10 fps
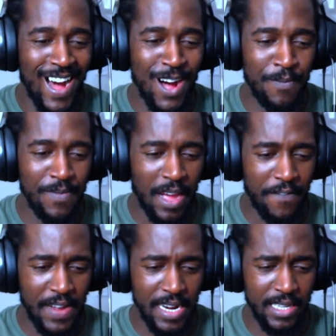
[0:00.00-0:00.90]
Um, I
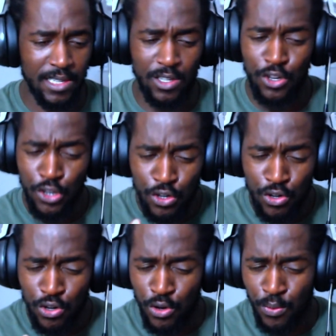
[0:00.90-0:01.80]
think this is a
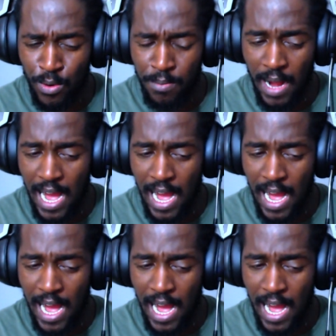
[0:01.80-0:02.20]
new group.